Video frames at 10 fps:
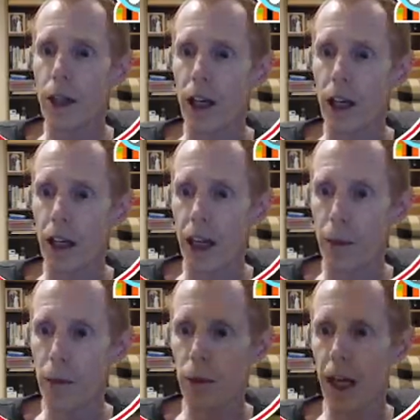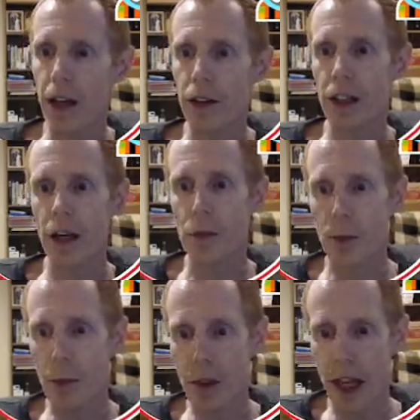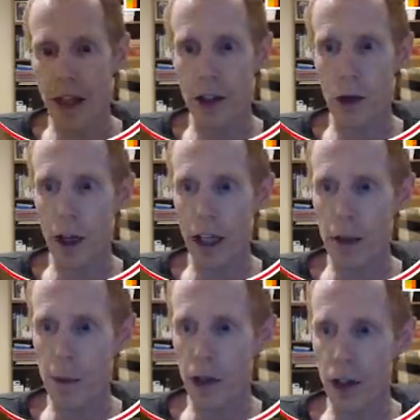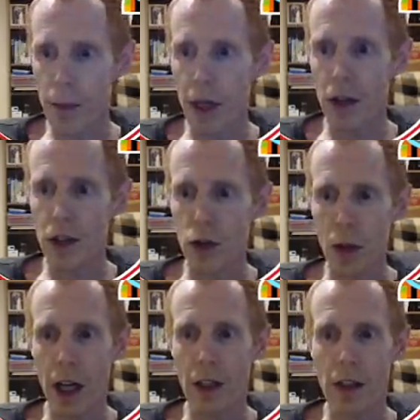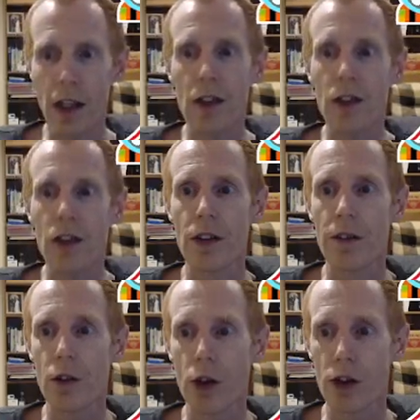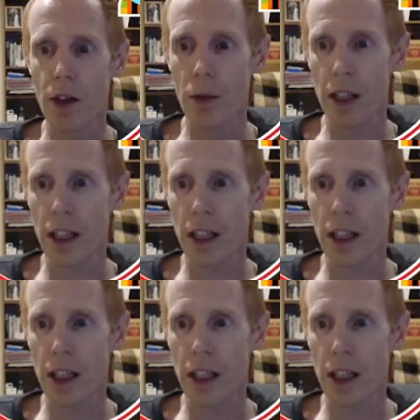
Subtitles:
I am gathering up some leather while I'm out and about as well, because of course I want to